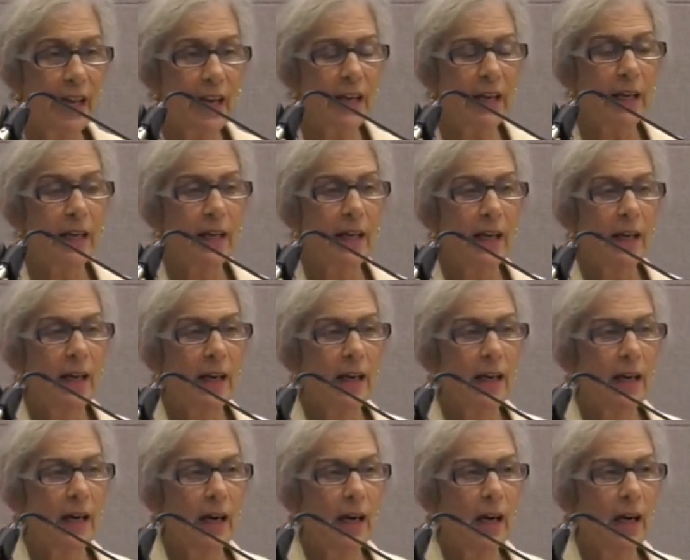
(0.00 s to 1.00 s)
that
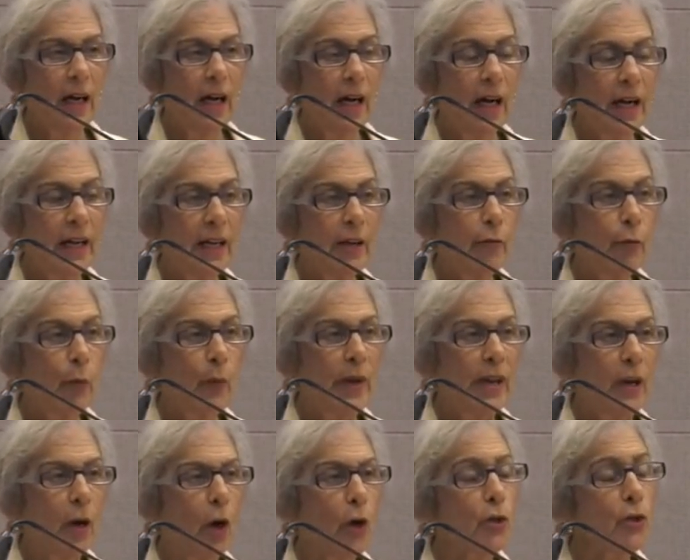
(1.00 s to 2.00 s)
if
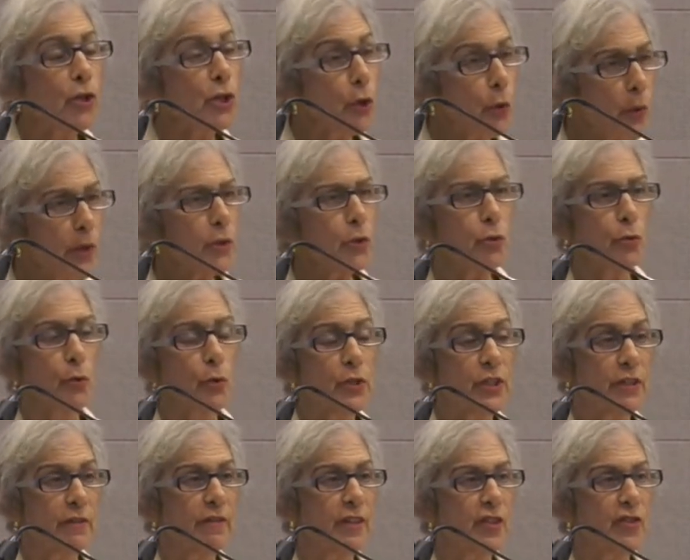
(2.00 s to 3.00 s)
we are too
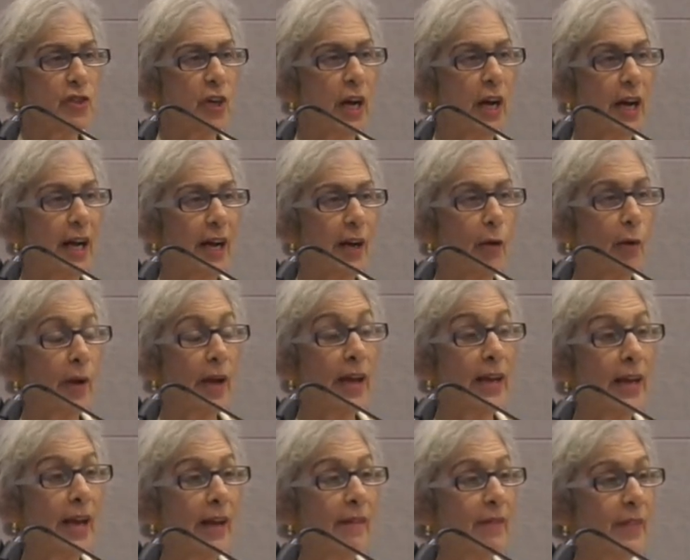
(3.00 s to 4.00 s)
intrusive into higher
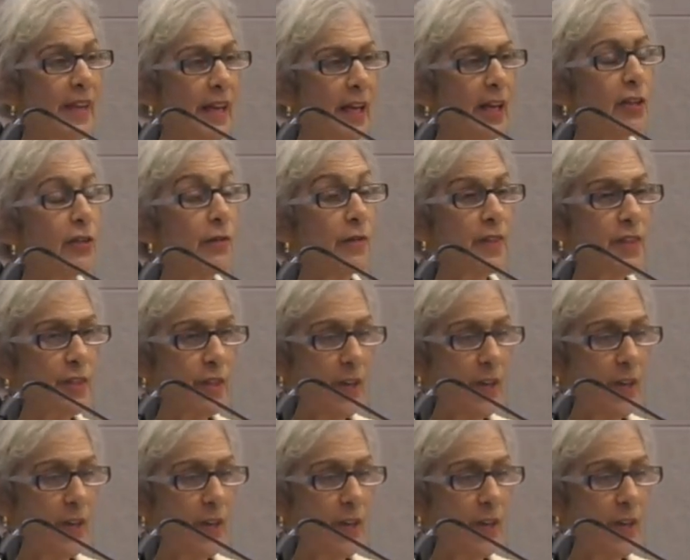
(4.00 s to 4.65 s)
ed, at the end of the